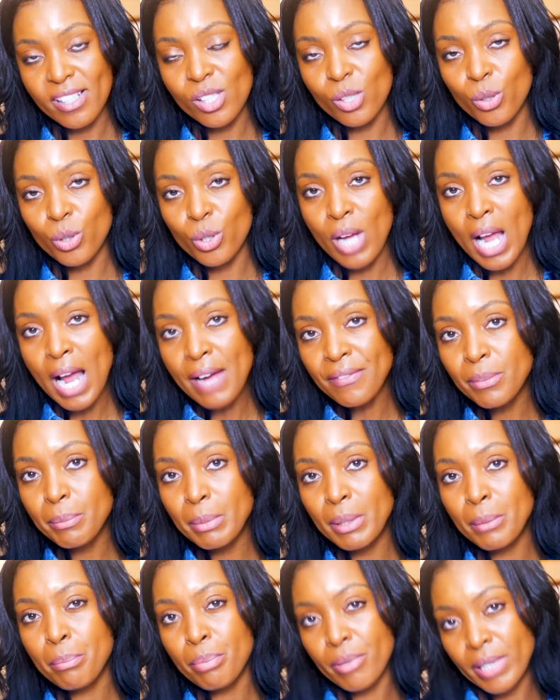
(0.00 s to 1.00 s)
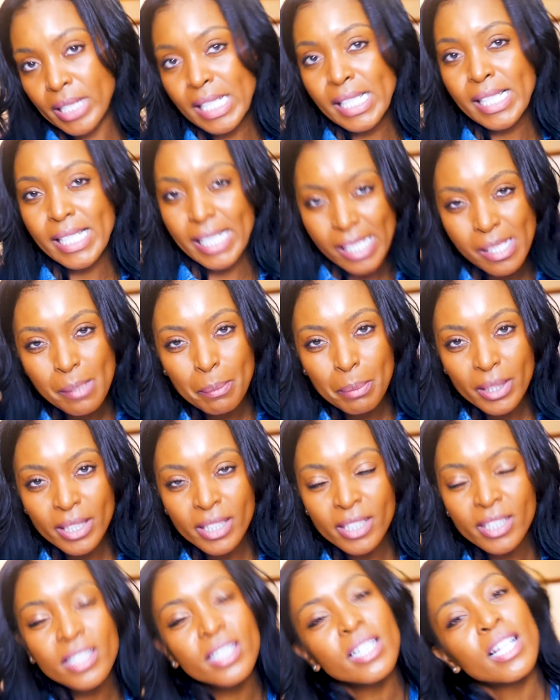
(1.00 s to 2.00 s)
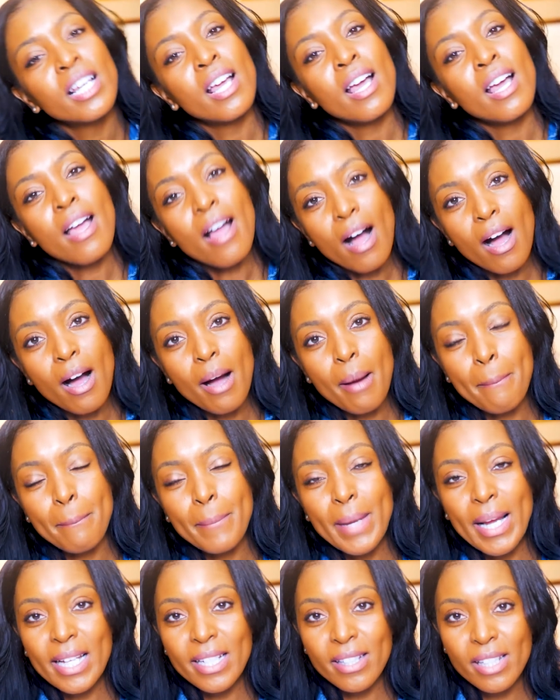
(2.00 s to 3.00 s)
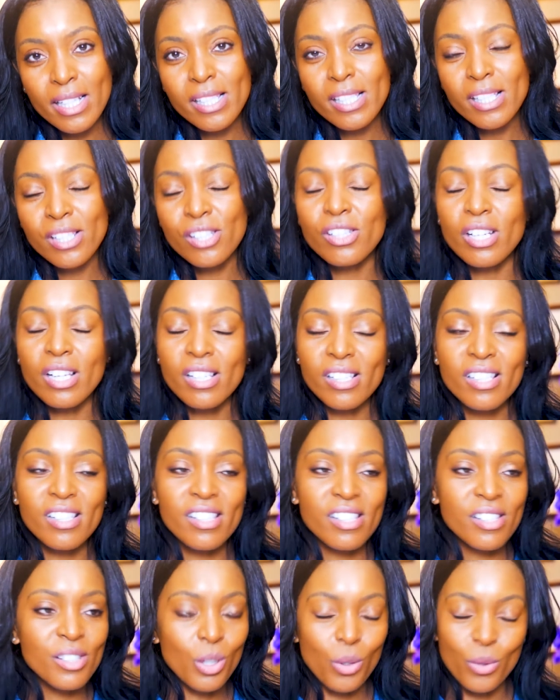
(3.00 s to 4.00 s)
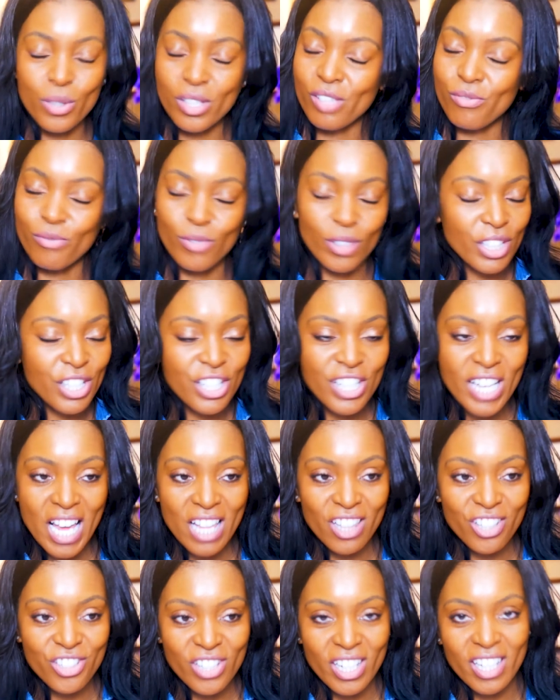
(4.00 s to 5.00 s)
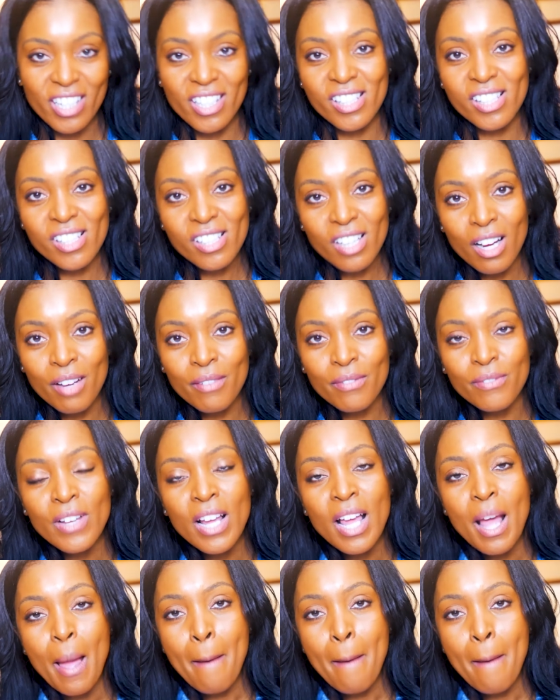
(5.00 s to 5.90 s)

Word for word: So you have to be pretty disciplined um, and this is just, you know, it's really challenging and it's tough,